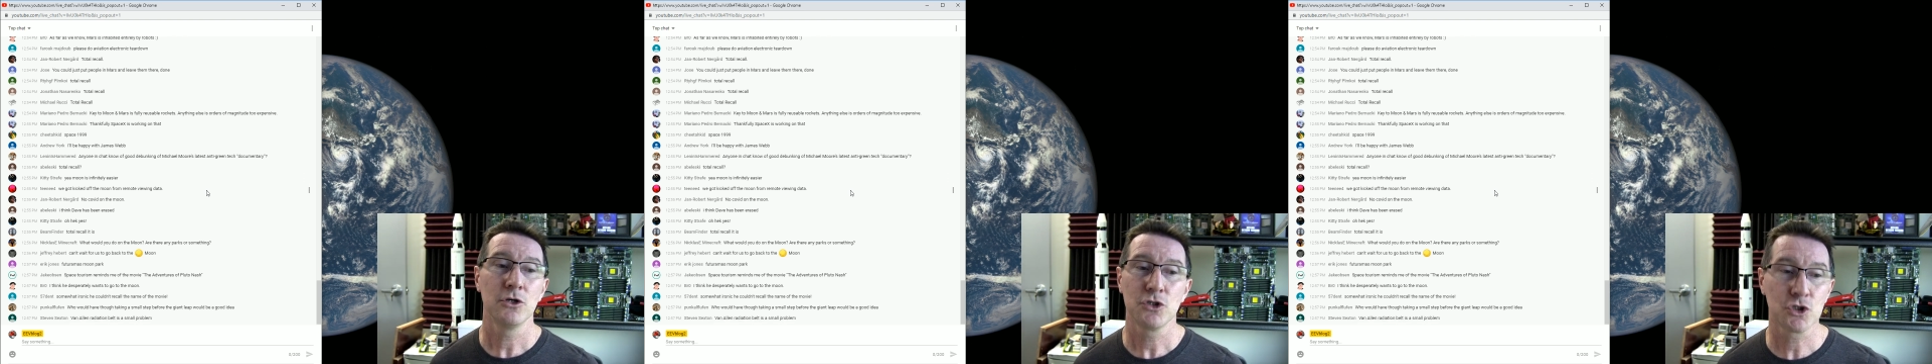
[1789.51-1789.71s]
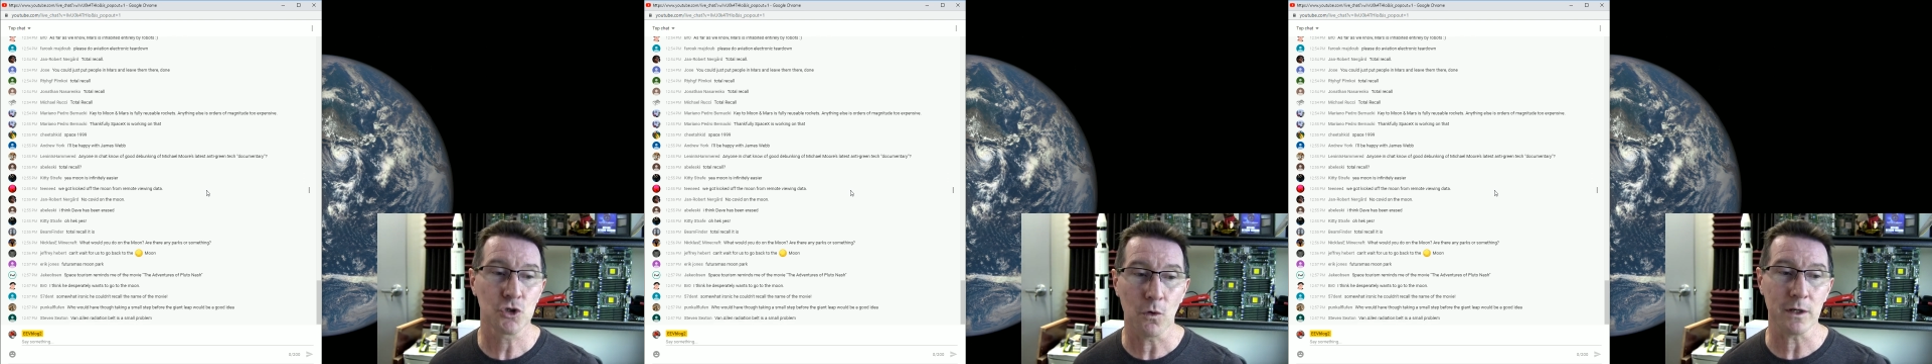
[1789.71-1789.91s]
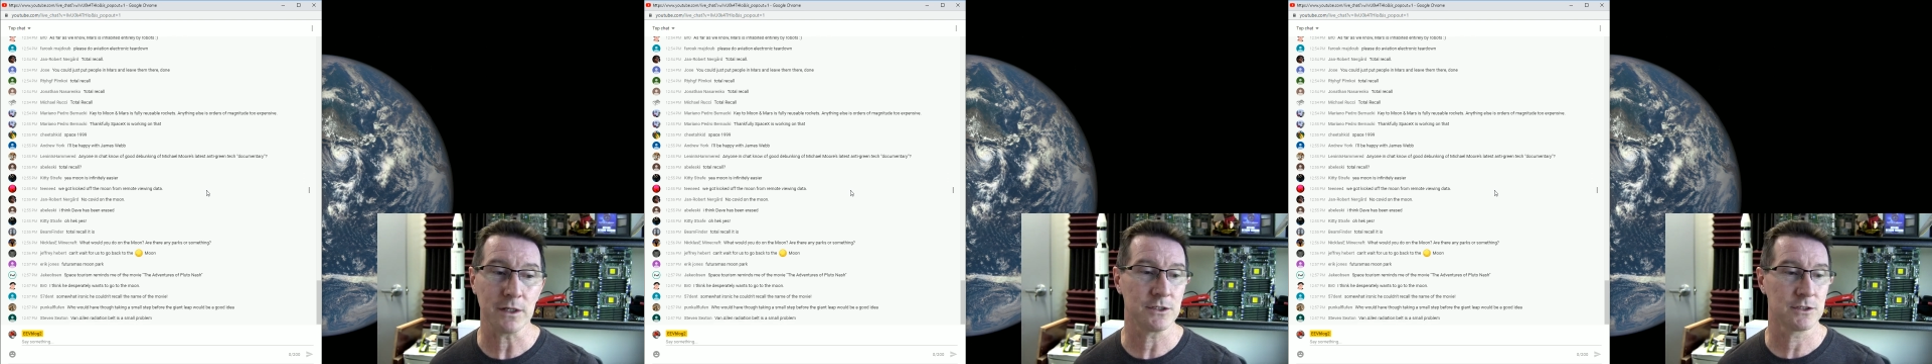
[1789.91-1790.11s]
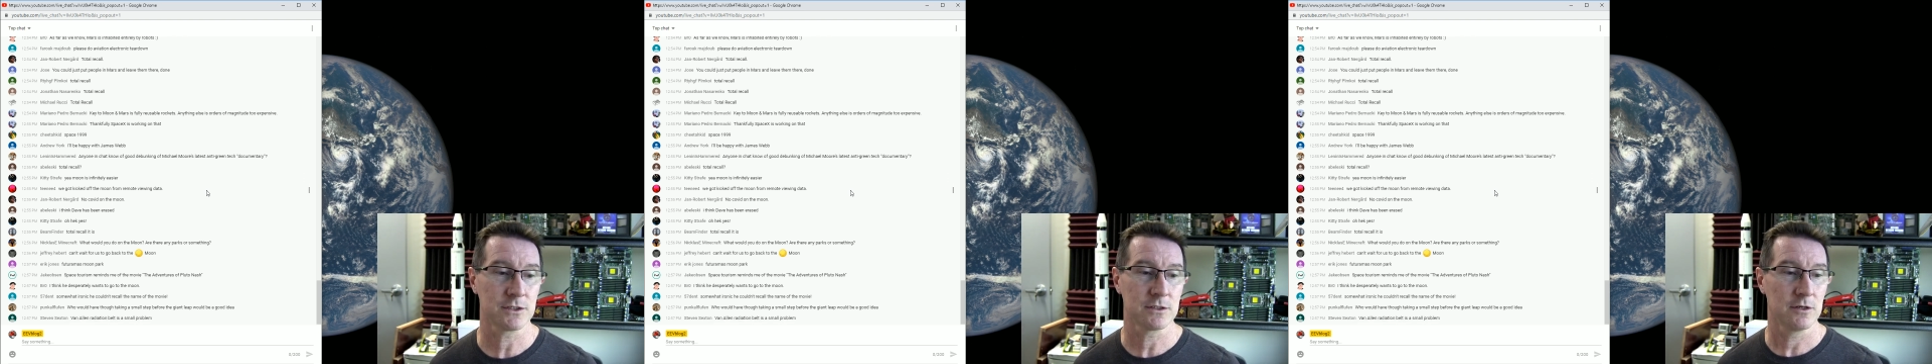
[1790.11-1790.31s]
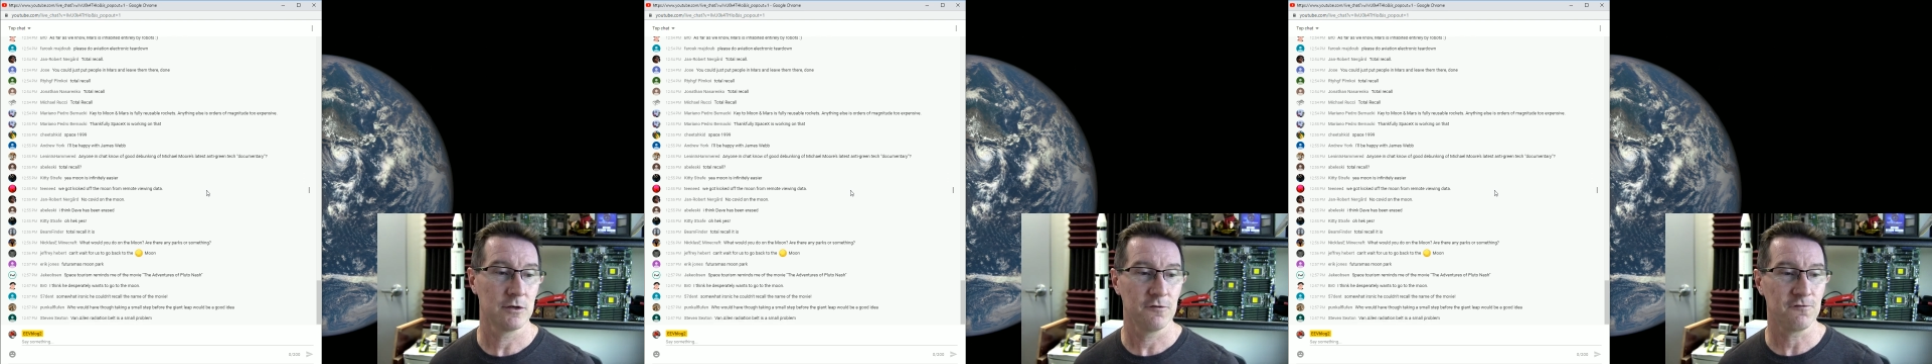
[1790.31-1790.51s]

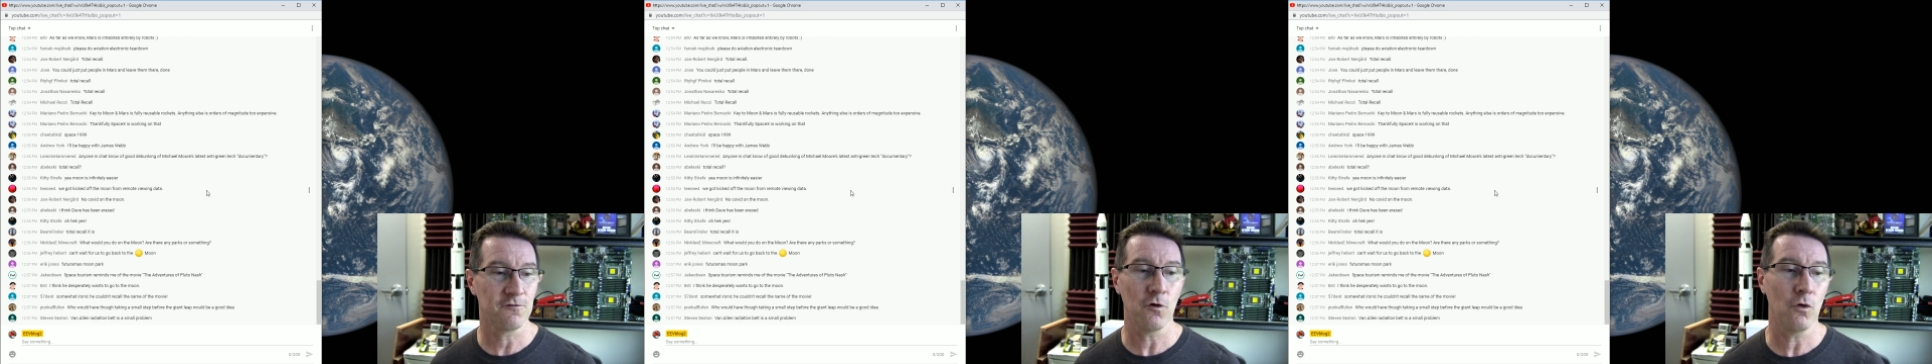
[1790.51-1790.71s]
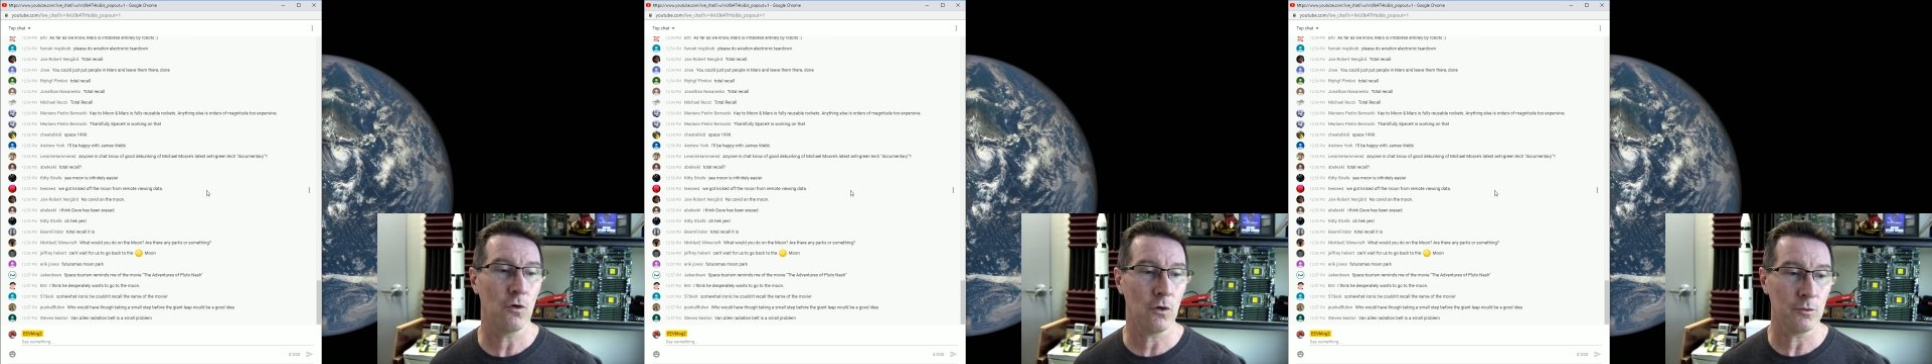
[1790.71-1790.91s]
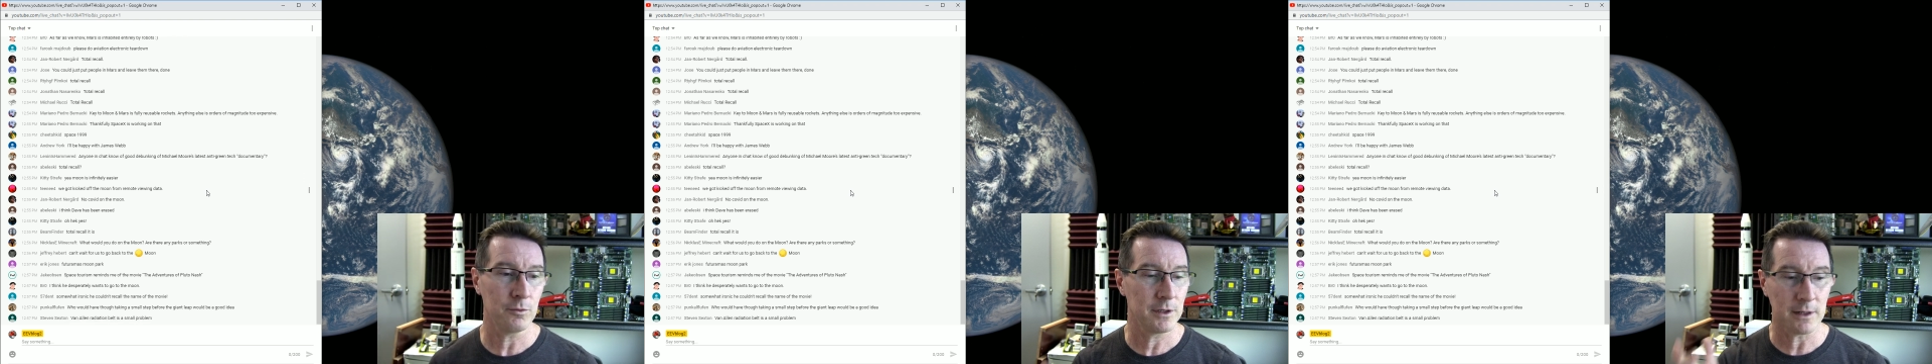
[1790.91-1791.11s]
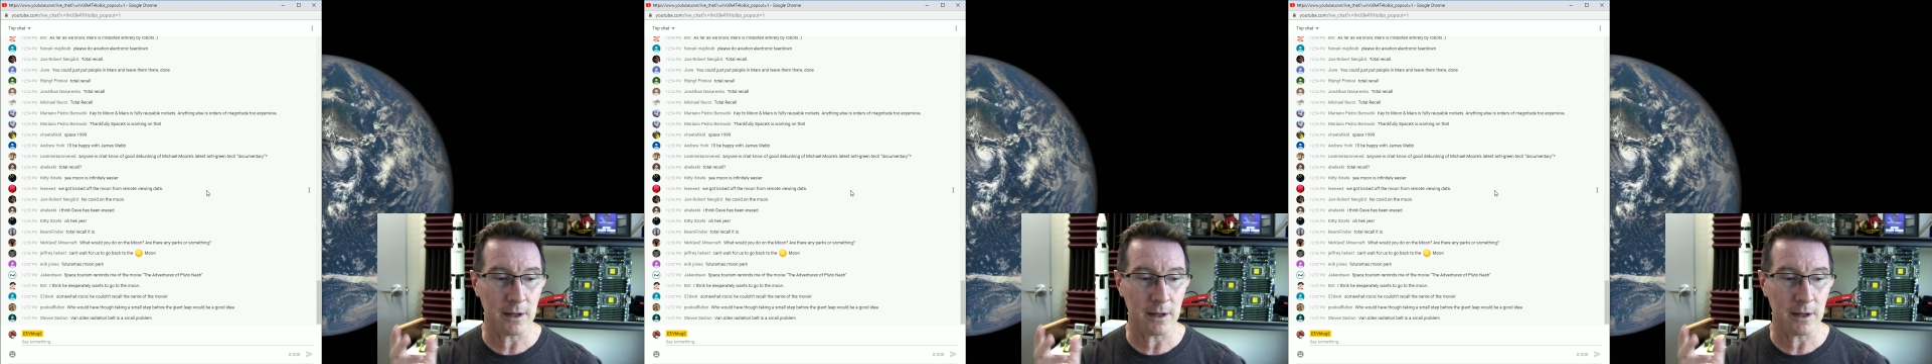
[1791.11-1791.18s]
choice for,